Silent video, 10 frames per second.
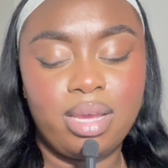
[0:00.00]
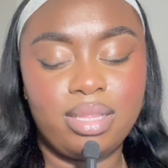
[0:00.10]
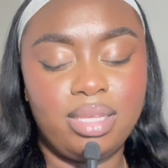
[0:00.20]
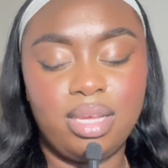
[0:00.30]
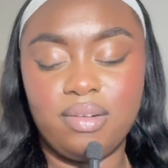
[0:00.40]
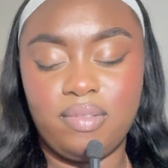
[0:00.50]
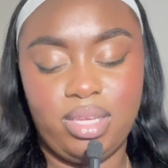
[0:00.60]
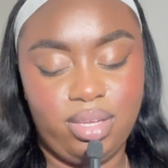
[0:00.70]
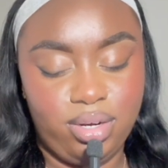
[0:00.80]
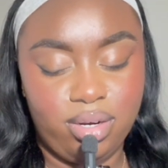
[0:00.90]
at the end of the
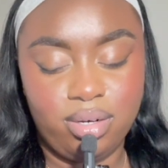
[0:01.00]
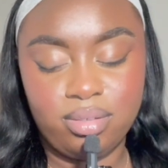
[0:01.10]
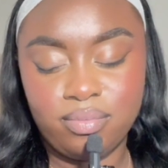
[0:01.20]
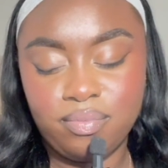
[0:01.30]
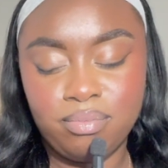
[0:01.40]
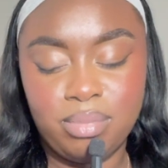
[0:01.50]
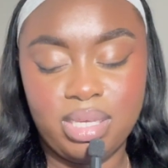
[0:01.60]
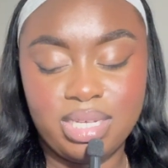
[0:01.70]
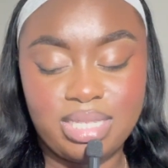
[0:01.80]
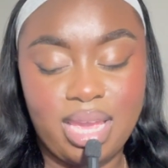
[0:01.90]
year
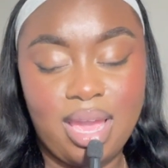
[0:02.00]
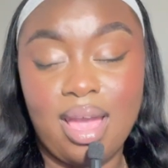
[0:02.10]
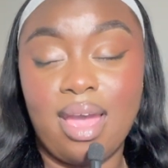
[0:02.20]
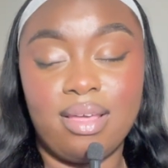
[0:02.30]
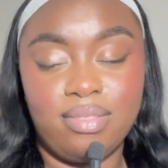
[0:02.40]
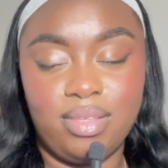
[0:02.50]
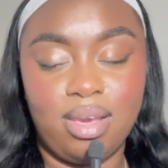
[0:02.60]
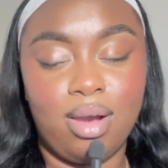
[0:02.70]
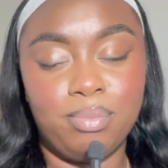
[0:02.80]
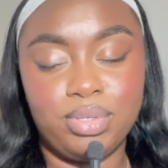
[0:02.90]
because I had
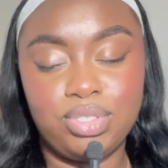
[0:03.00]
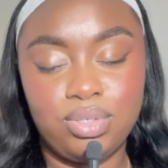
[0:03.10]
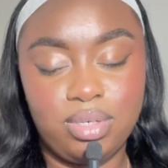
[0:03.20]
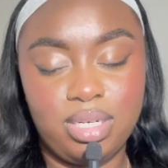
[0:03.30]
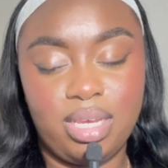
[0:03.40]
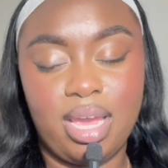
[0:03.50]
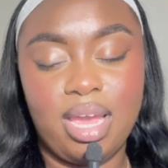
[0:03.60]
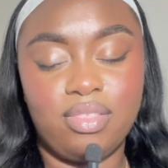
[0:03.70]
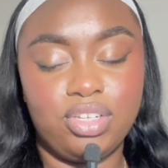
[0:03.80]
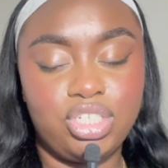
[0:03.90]
the opportunity, I
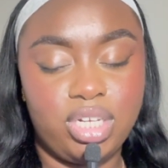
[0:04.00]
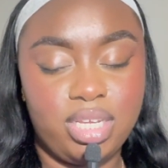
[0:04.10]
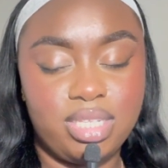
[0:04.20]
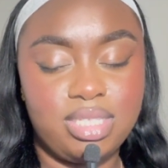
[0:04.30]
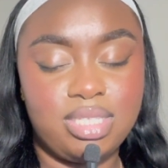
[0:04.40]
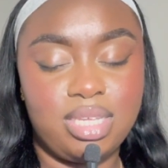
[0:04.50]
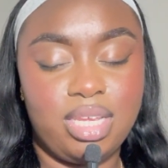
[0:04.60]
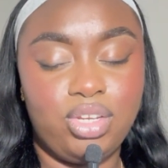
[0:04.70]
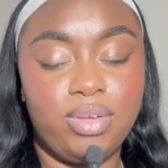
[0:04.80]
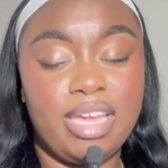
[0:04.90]
had the chance, and you